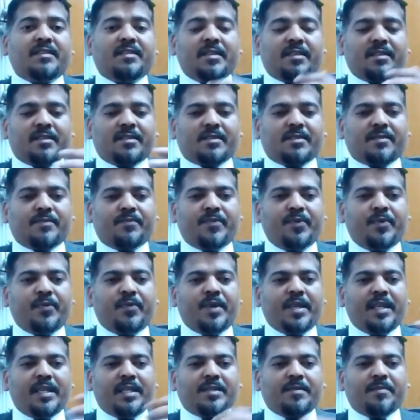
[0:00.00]
Just few
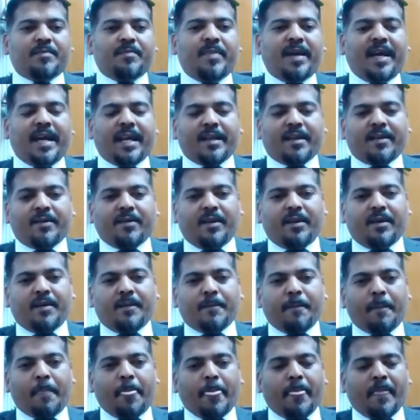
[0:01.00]
days back,
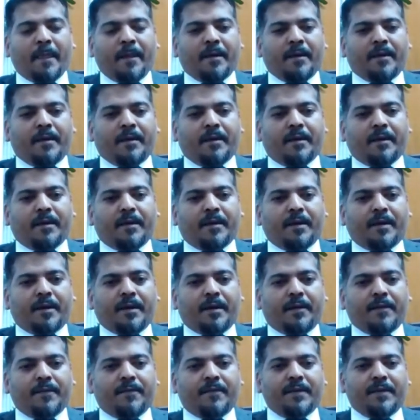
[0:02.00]

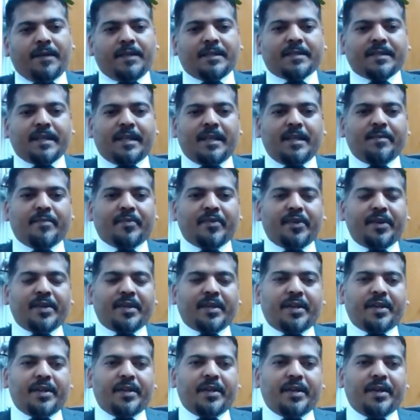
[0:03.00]
we
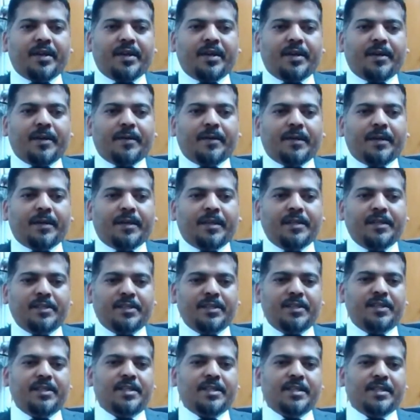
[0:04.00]
celebrated
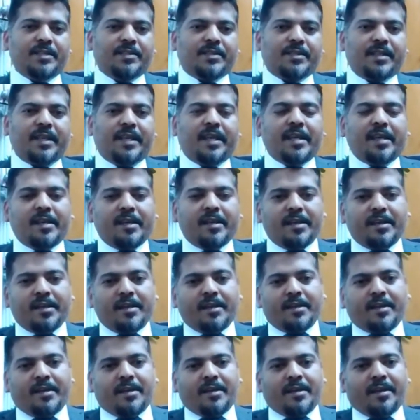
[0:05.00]
Engineers Day,
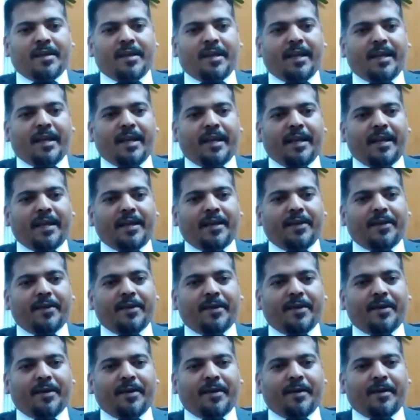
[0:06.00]
and
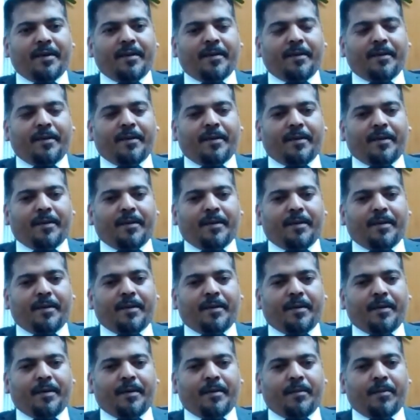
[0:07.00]

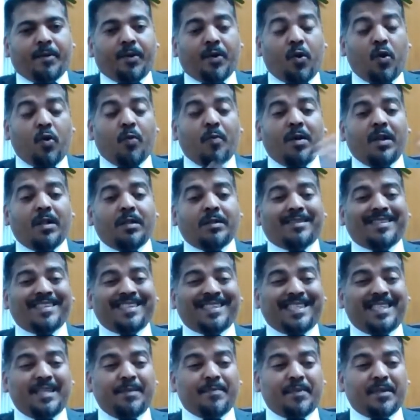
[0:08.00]
global
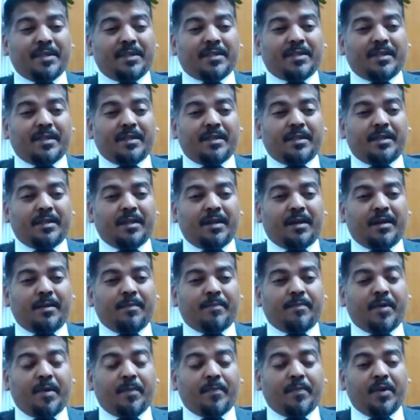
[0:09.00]

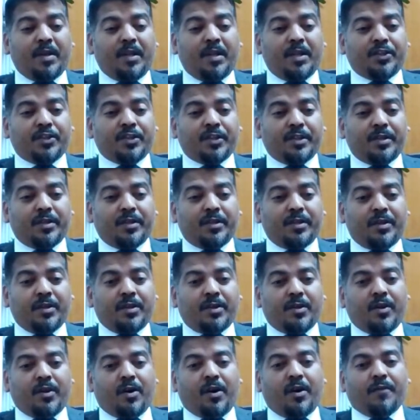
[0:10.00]
60% population
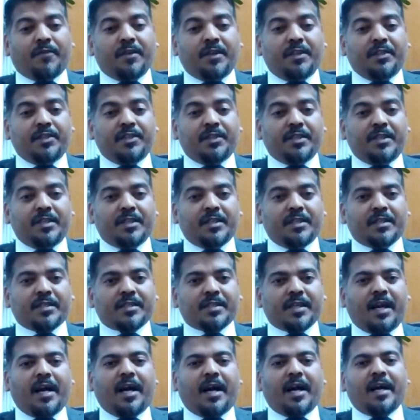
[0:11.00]
of engineers
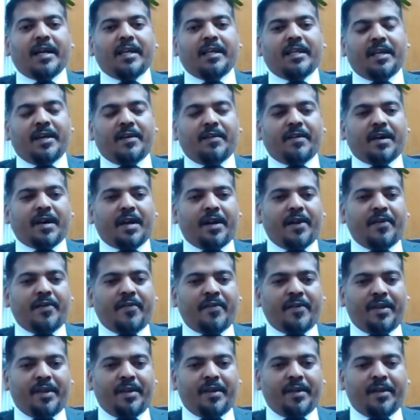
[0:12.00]
are in our
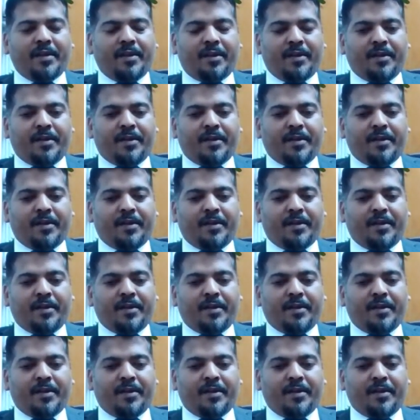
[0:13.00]
country.